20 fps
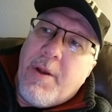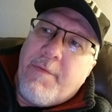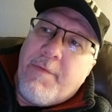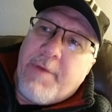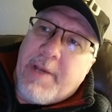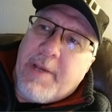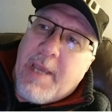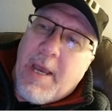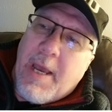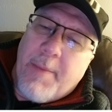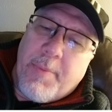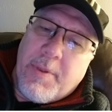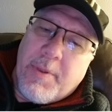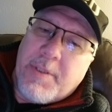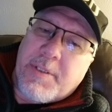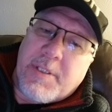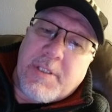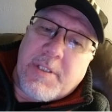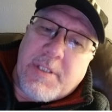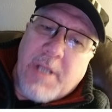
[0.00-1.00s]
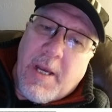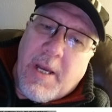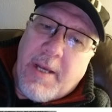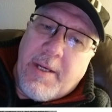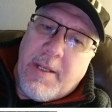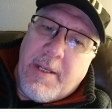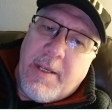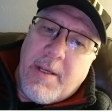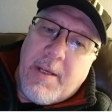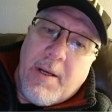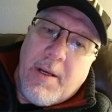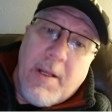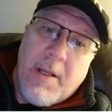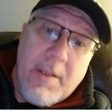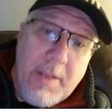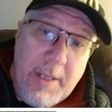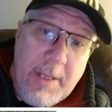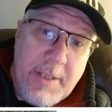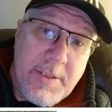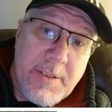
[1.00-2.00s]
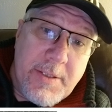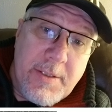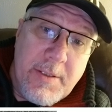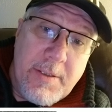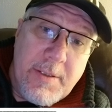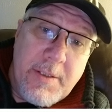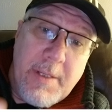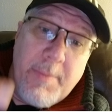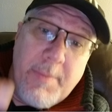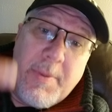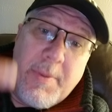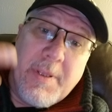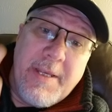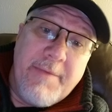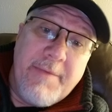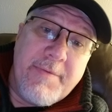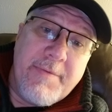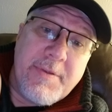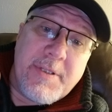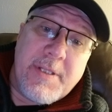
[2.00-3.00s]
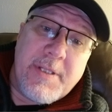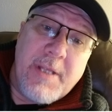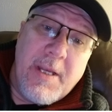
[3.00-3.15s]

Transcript: of a capitalist society unless they believe in